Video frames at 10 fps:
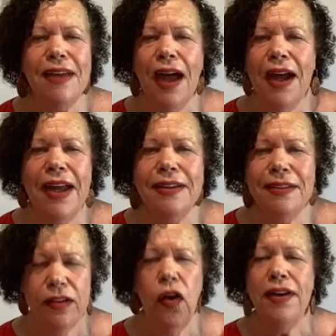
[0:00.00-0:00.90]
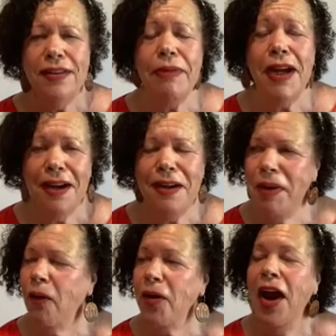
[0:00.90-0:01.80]
God is my higher
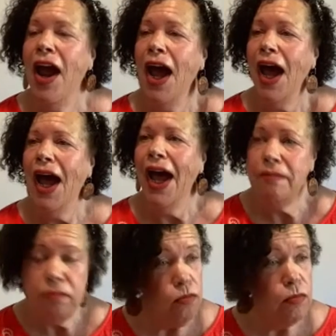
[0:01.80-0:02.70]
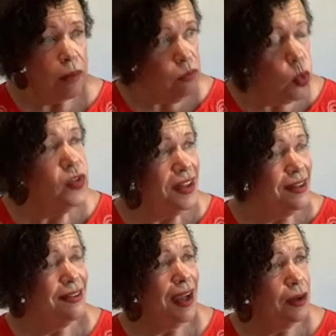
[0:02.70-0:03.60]
power. I moved to
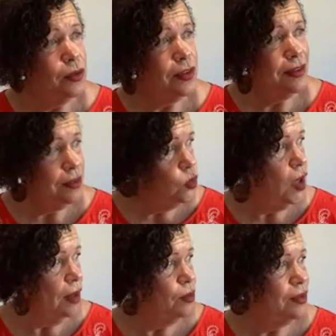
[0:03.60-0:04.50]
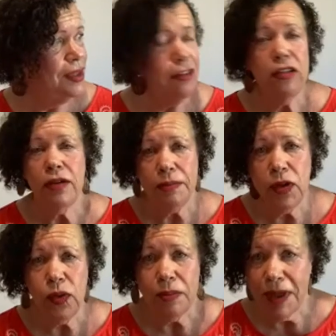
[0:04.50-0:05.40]
this house, this new house near in
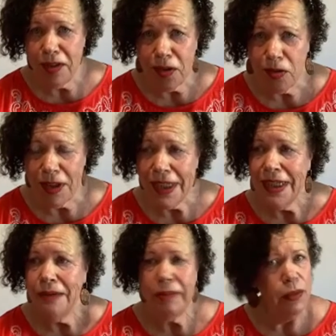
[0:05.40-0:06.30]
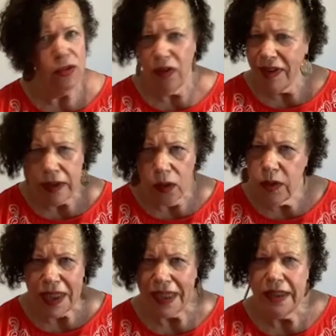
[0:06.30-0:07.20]
between children, but it was very
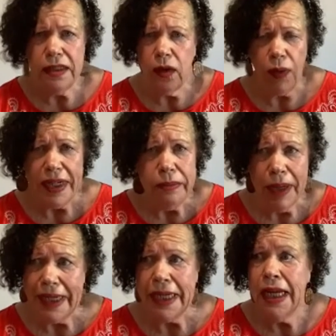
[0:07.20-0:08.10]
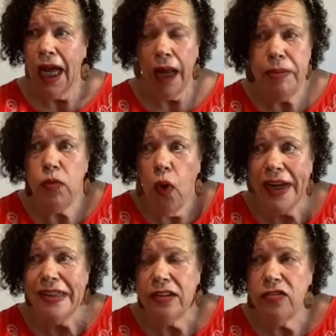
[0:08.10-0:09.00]
lonely. I didn't know anybody. I'd be
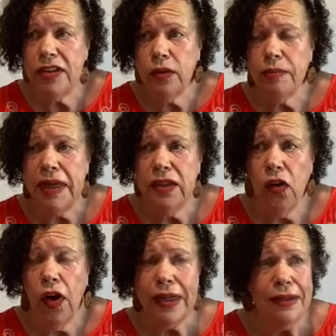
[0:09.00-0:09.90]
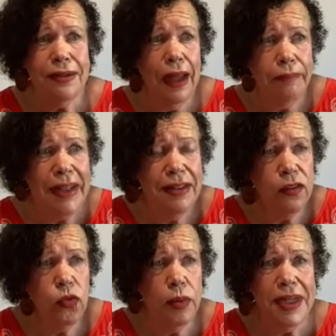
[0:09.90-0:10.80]
walking the streets with my dog, and I met
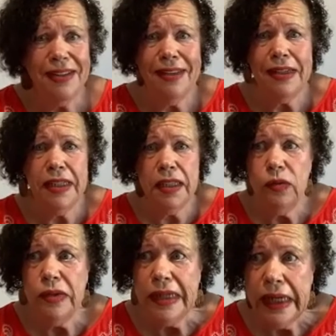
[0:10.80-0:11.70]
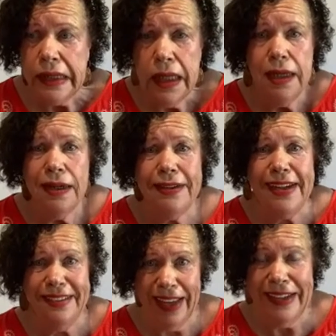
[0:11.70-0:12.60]
this woman. I said, "Do you knit?" And
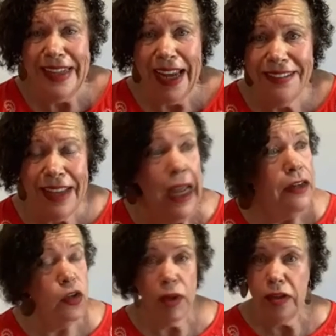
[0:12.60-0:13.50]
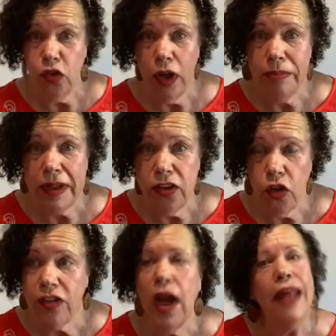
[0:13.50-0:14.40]
she said, "Yes. Do you want to join my
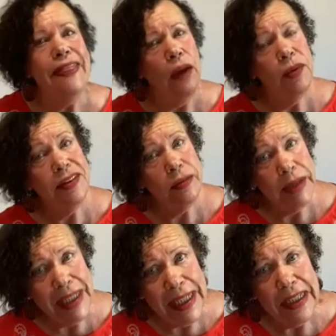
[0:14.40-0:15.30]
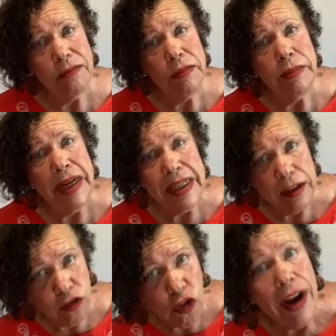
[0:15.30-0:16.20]
church?" That was the beginning of
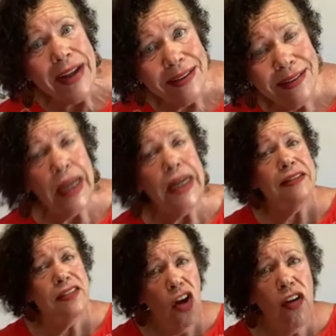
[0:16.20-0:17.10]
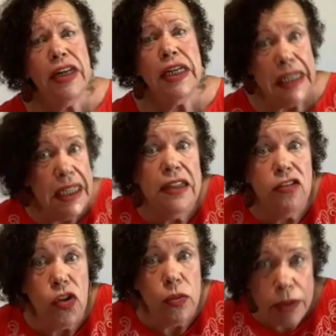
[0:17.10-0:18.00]
making friends. And I started a knitting
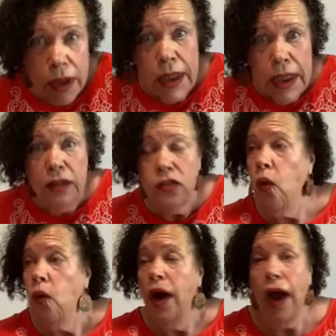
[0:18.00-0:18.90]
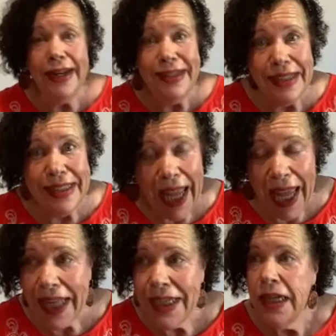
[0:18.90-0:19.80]
group. So I did
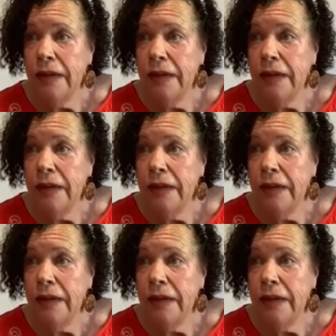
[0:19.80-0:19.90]
that.